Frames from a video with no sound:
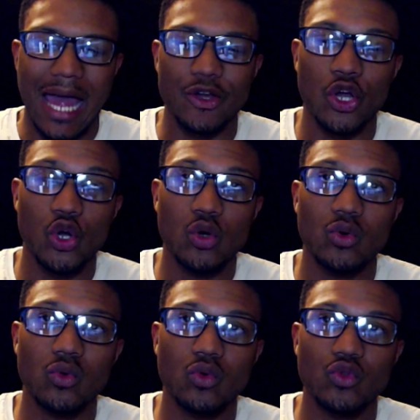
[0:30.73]

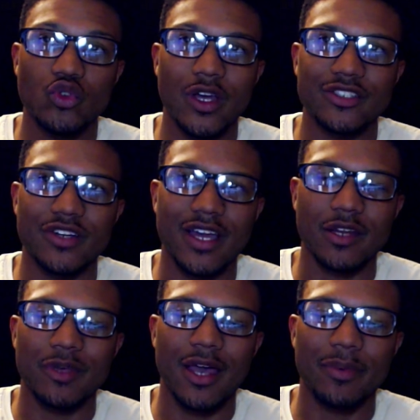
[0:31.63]
know you guys are not
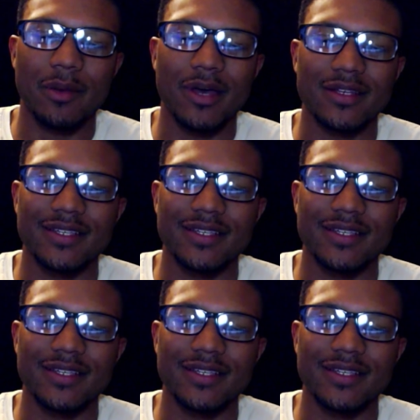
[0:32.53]
gonna be happy about